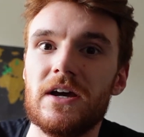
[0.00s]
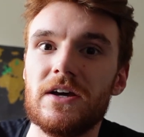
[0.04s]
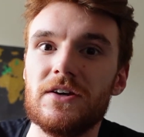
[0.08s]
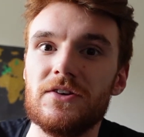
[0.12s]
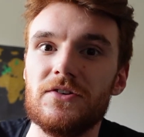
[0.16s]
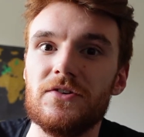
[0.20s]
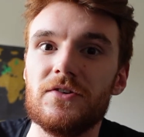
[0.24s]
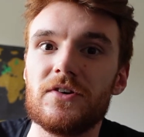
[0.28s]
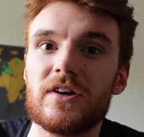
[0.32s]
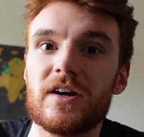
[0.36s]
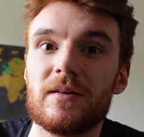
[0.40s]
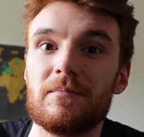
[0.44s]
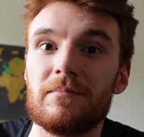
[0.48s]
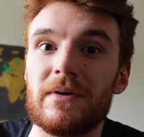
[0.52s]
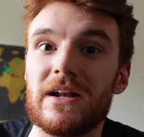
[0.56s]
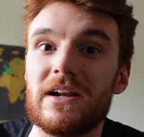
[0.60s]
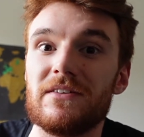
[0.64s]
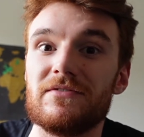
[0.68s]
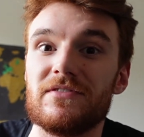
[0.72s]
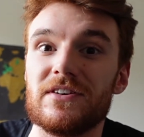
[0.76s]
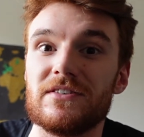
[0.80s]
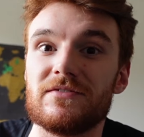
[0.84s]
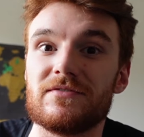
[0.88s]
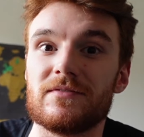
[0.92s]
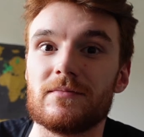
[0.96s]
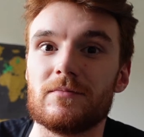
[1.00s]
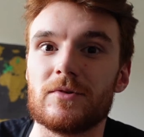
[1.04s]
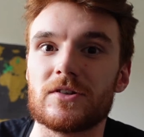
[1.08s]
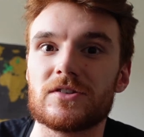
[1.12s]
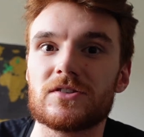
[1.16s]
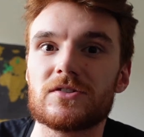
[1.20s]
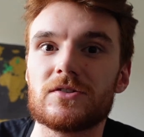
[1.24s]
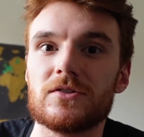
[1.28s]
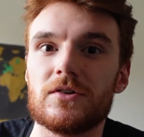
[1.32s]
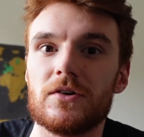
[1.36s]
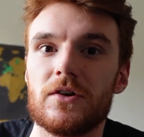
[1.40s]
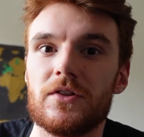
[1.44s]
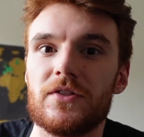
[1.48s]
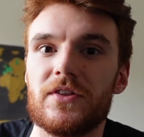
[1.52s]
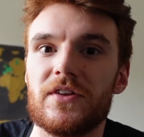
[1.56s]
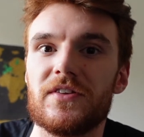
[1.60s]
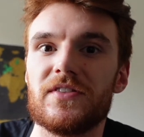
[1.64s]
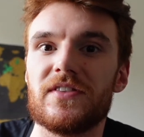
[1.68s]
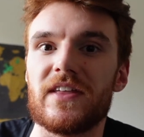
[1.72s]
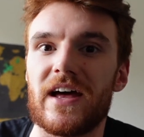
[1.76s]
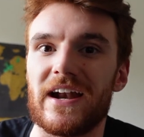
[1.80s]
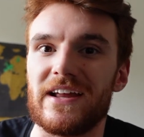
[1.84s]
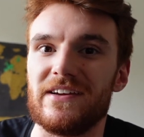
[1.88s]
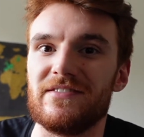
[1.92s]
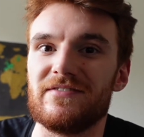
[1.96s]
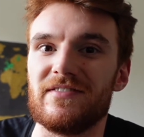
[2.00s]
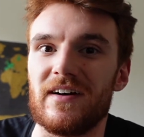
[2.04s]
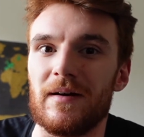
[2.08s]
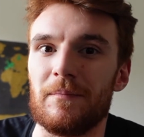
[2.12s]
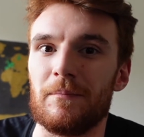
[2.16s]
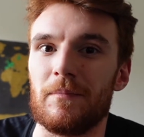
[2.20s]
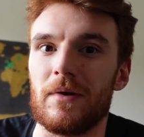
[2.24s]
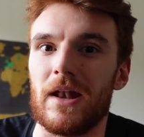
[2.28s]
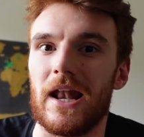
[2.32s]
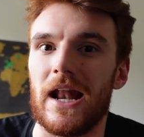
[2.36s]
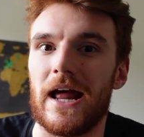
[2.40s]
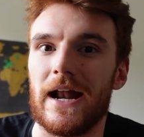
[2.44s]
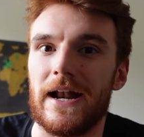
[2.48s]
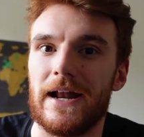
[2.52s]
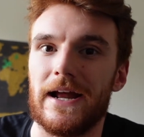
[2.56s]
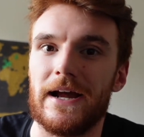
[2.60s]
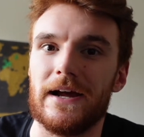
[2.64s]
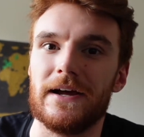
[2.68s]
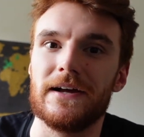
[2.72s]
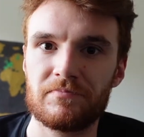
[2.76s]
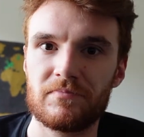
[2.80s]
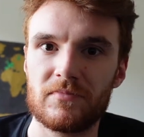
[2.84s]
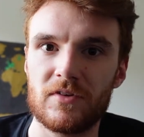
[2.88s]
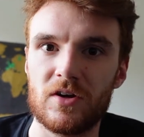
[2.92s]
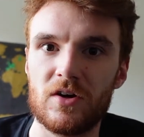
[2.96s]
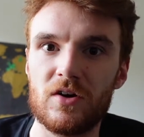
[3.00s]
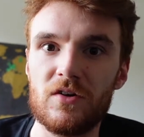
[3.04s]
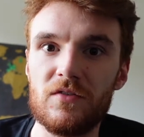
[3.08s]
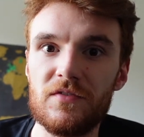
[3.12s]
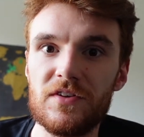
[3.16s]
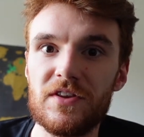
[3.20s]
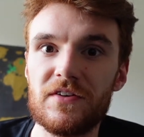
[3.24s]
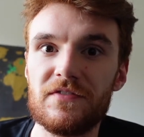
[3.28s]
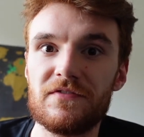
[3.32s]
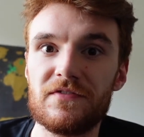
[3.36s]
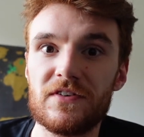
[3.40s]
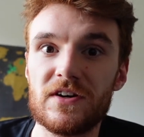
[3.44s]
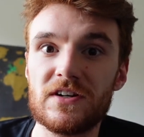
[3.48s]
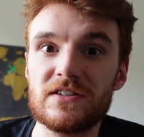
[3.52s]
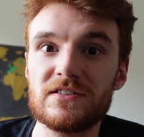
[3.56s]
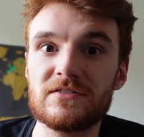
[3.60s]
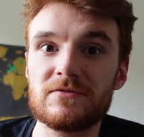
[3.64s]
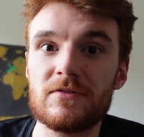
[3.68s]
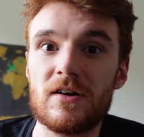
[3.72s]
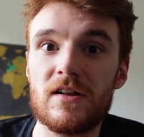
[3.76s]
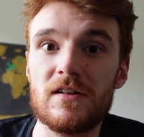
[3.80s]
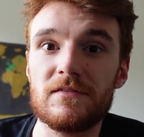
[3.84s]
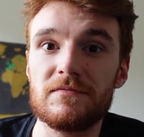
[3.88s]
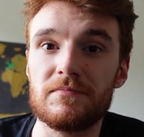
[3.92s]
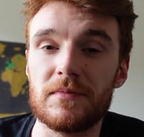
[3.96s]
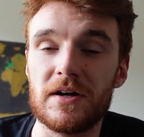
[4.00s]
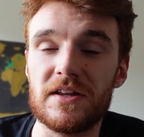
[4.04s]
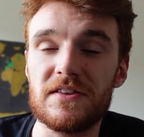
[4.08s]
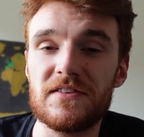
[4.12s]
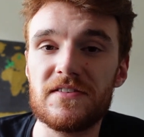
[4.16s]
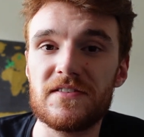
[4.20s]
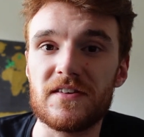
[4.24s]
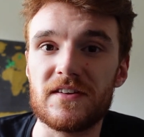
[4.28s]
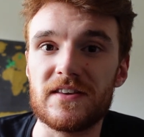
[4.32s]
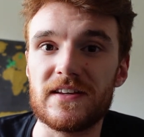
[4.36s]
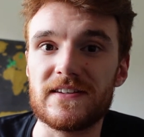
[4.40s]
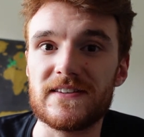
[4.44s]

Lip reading: you can benefit from what's called the tarifa plana. Over the first 12 months on the